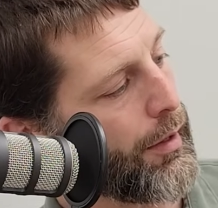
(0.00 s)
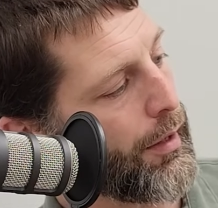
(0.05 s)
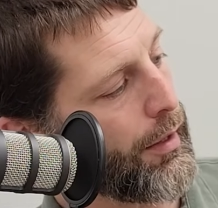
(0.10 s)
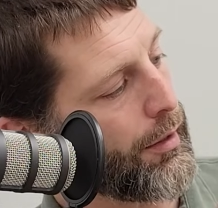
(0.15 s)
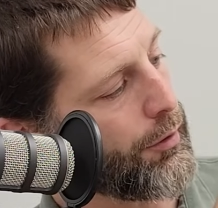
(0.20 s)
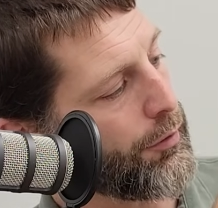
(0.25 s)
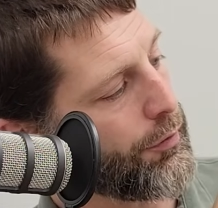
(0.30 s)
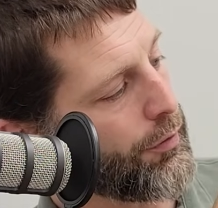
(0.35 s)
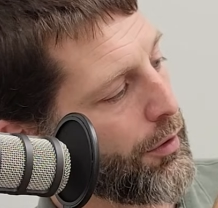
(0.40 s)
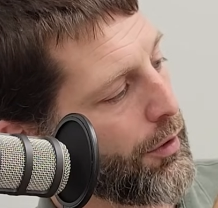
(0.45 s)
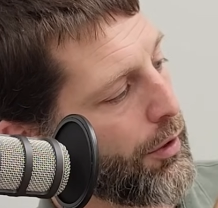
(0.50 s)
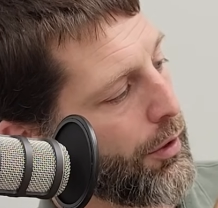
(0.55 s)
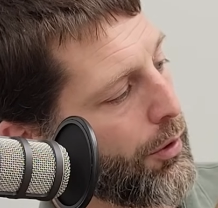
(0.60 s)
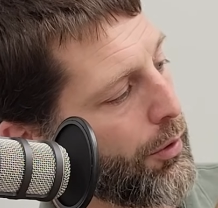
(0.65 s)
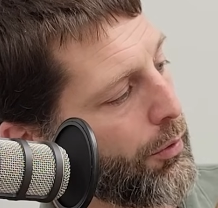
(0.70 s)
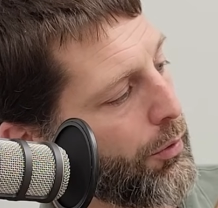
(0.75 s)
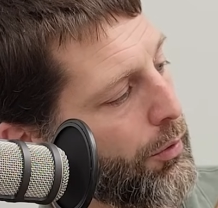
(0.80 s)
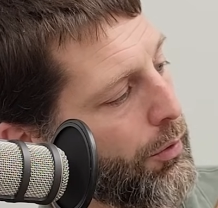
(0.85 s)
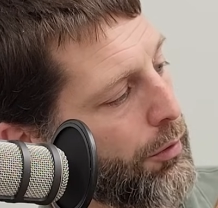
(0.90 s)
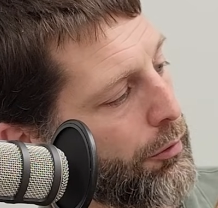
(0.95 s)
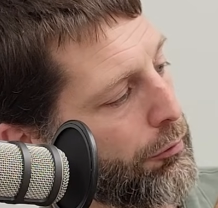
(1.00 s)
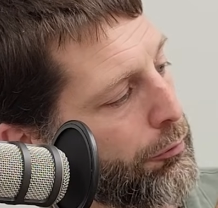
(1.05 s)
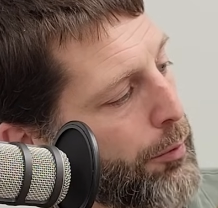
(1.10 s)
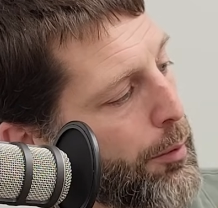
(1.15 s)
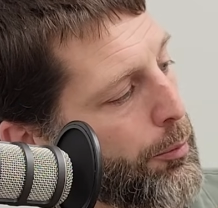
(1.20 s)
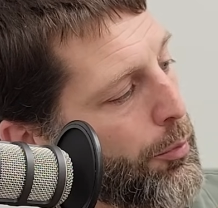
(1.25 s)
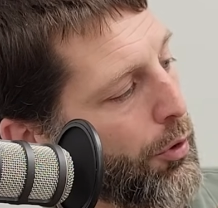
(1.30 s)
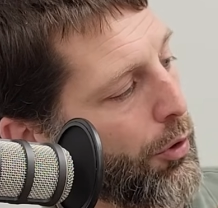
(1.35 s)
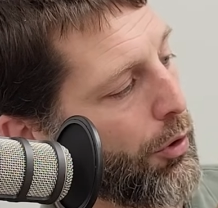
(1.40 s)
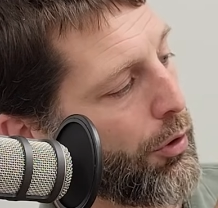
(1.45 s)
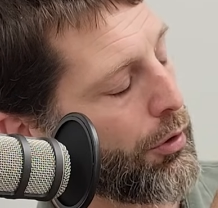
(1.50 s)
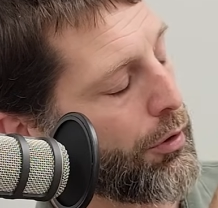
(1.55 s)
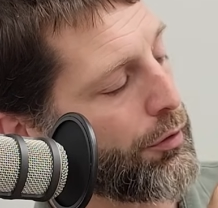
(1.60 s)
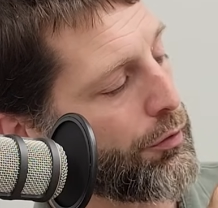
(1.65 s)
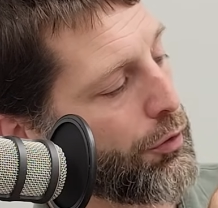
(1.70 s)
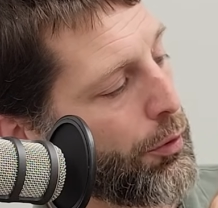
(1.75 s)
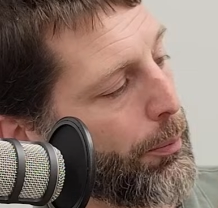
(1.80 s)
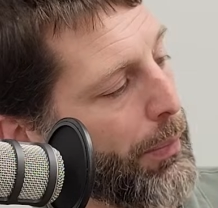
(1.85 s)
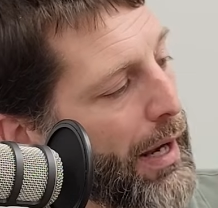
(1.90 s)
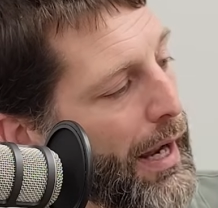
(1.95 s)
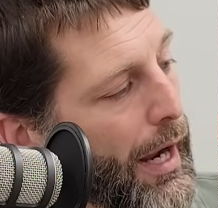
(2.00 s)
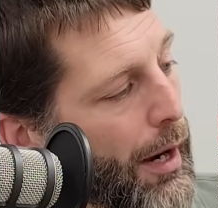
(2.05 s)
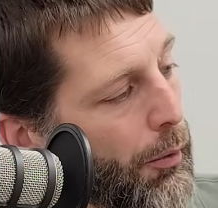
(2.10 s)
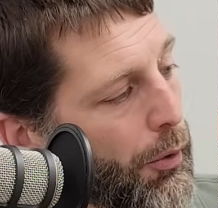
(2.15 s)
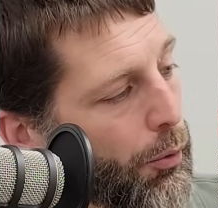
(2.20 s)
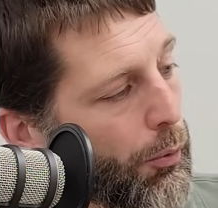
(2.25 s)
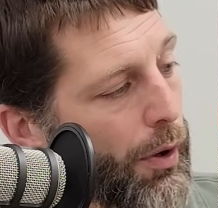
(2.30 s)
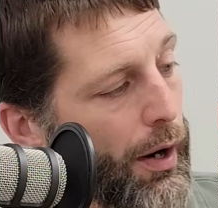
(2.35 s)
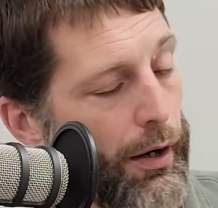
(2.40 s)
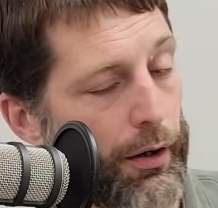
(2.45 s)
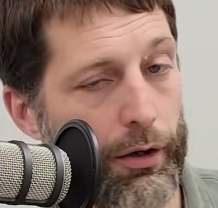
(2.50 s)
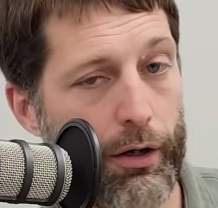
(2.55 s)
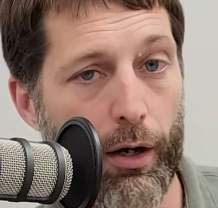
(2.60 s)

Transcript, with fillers: And so remember R is your power wire